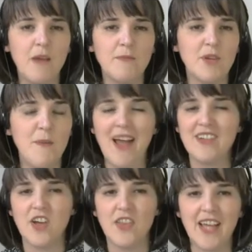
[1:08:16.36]
compared
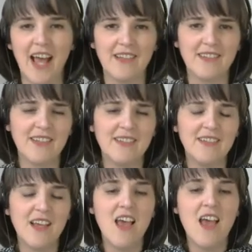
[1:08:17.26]
to other
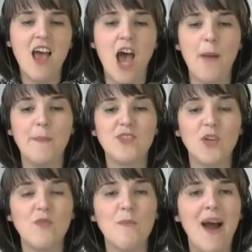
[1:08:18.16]
cancers. So
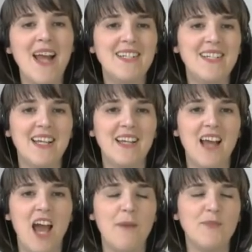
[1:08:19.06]

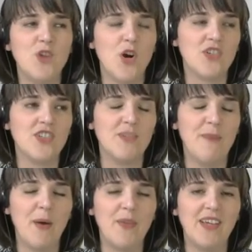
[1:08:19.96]
reminding doctors
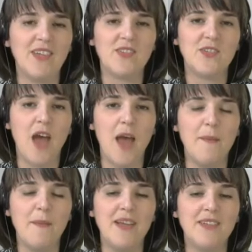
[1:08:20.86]
about this
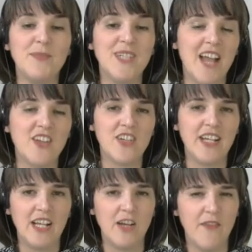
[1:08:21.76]
is
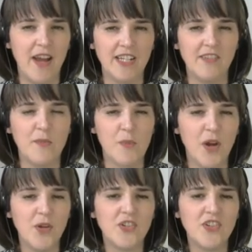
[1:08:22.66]
potentially an effective
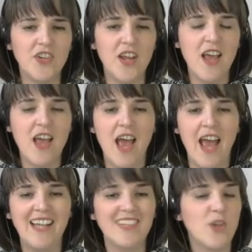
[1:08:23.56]
approach.
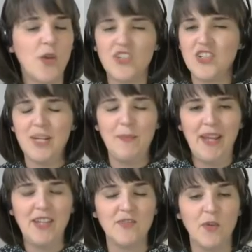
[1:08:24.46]
And it's not the
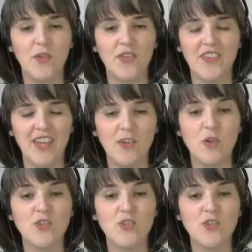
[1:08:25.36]
GP's fault that they're not